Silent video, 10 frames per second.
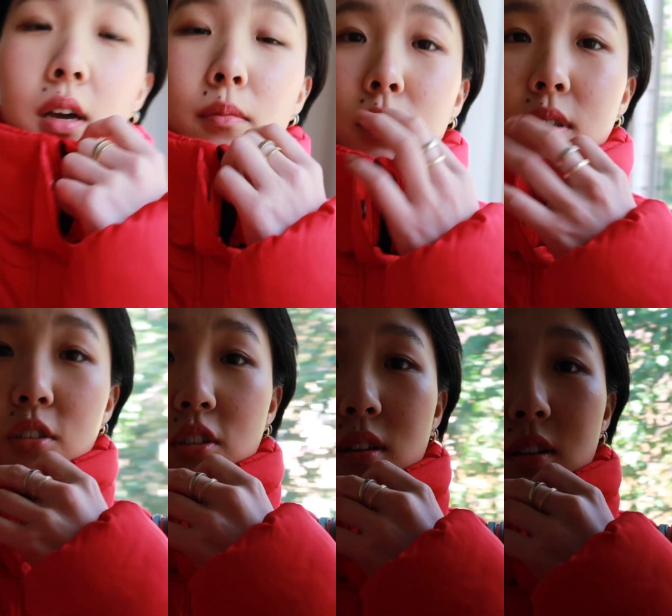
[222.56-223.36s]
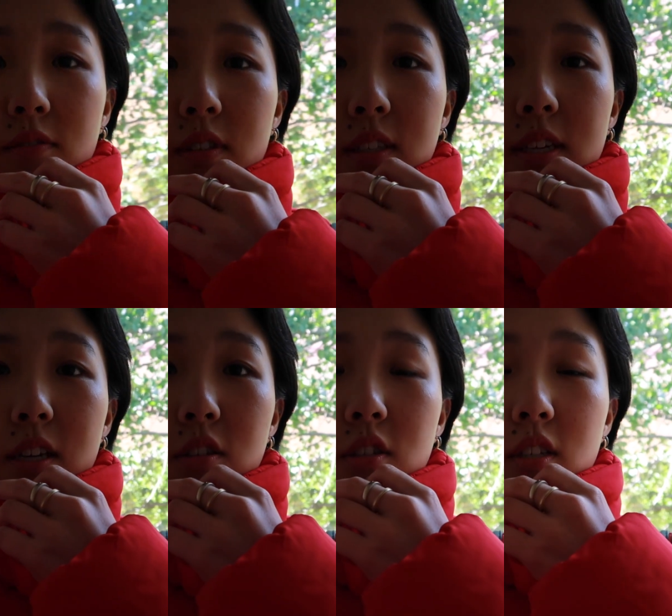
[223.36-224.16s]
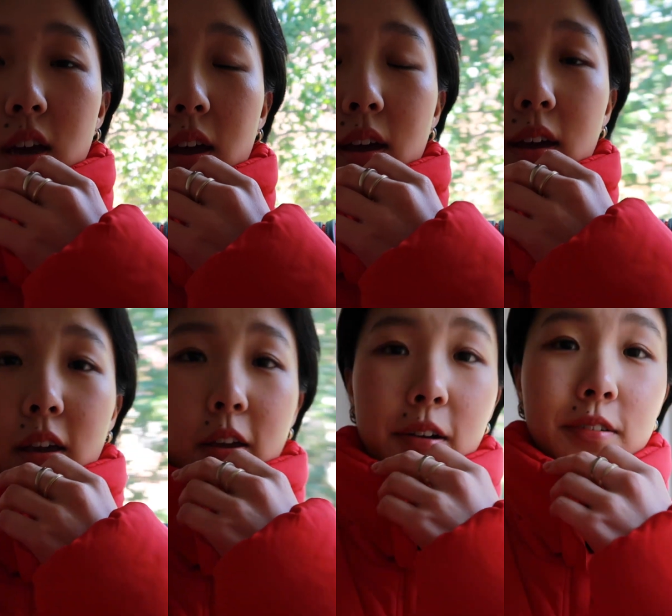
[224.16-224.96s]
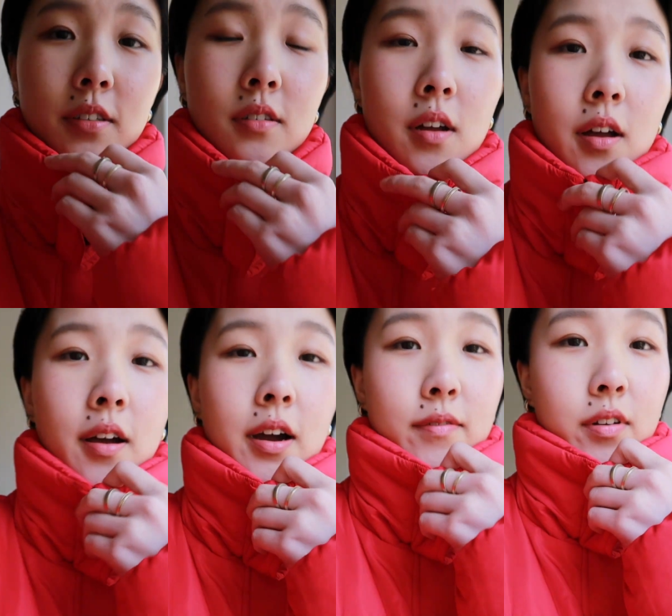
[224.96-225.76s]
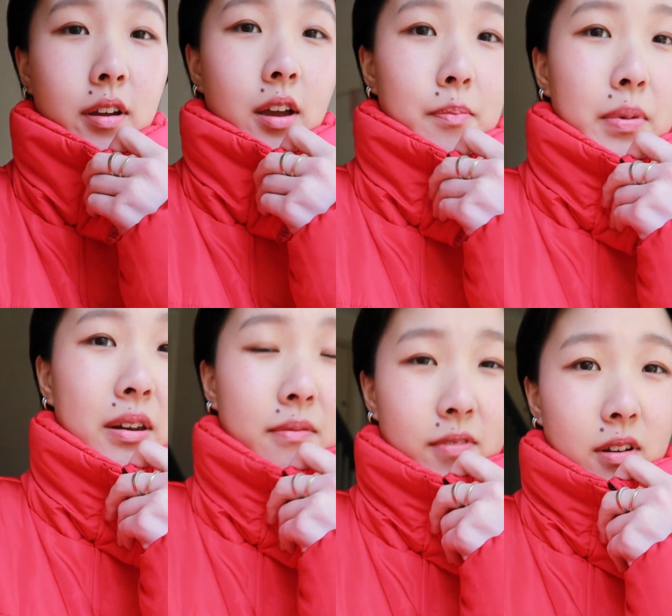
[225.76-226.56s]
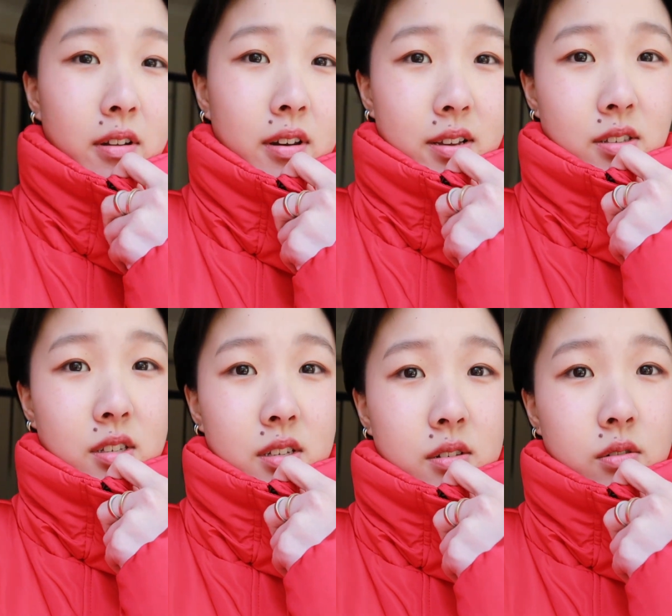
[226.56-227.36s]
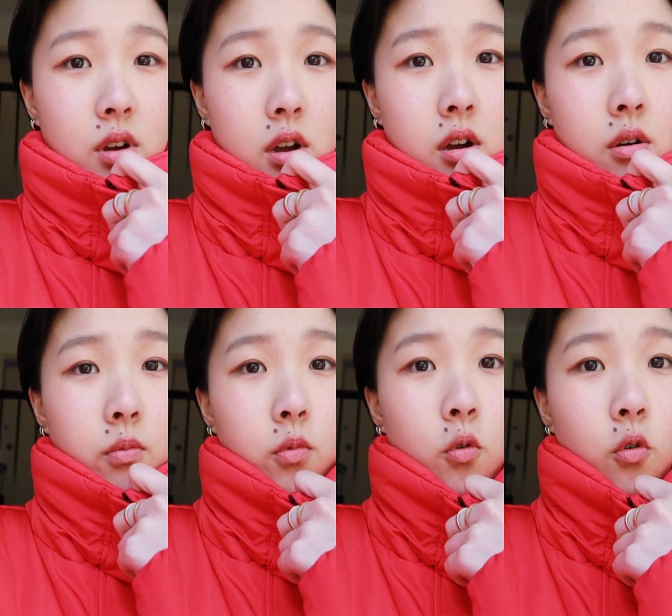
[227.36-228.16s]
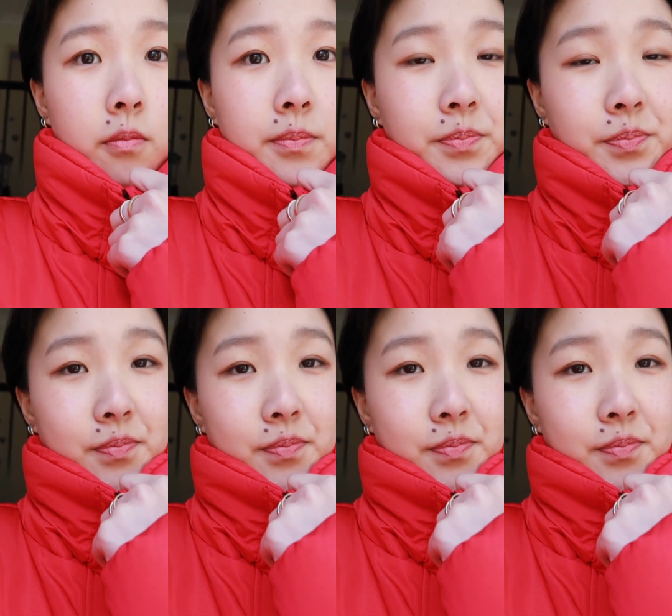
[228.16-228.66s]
But it's such a lovely day today. I'm very happy and I'm very nice and warm.